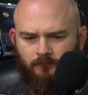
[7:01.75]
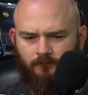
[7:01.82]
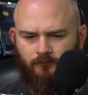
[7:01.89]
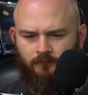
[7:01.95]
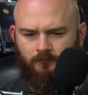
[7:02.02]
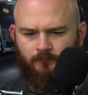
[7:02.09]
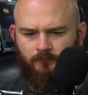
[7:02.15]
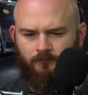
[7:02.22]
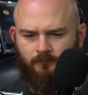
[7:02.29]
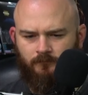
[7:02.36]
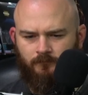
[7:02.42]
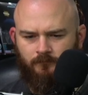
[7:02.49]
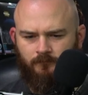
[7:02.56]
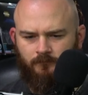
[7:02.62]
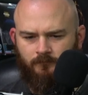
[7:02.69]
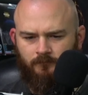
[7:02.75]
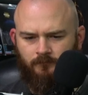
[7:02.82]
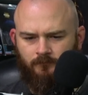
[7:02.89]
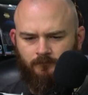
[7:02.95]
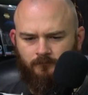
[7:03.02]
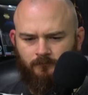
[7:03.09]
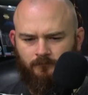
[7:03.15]

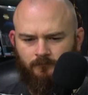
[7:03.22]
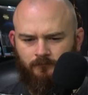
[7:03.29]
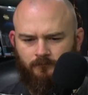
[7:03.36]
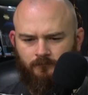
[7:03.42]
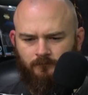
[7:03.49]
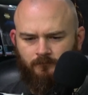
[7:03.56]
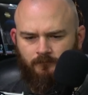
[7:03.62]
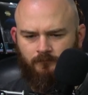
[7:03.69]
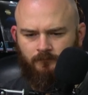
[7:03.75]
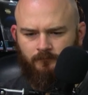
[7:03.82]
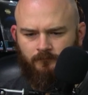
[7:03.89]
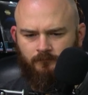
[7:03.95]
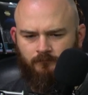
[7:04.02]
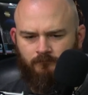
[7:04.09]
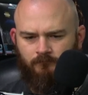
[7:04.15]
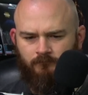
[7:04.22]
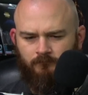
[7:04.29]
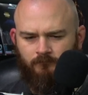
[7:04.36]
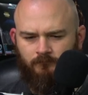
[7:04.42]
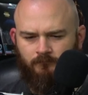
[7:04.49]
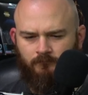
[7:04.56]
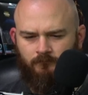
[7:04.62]

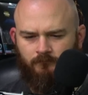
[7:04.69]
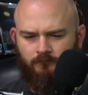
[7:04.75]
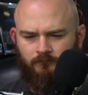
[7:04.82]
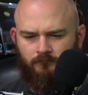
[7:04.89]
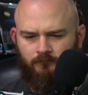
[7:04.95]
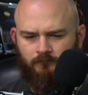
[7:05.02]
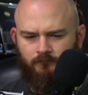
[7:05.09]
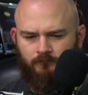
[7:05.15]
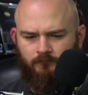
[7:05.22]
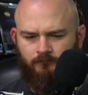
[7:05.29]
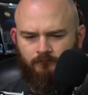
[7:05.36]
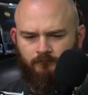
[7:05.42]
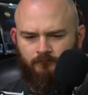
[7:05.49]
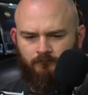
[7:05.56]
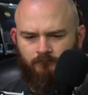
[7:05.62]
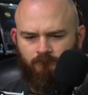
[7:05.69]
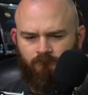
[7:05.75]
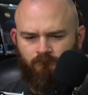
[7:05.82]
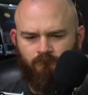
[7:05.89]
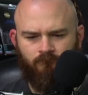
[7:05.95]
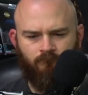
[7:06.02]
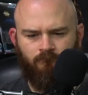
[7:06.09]

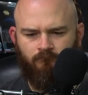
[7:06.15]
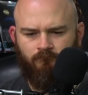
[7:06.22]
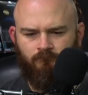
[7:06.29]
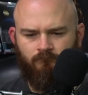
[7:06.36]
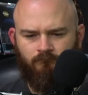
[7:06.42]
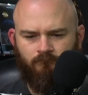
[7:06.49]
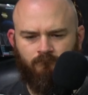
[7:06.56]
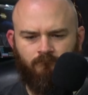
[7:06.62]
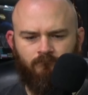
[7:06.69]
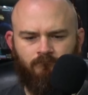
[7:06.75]
(silent)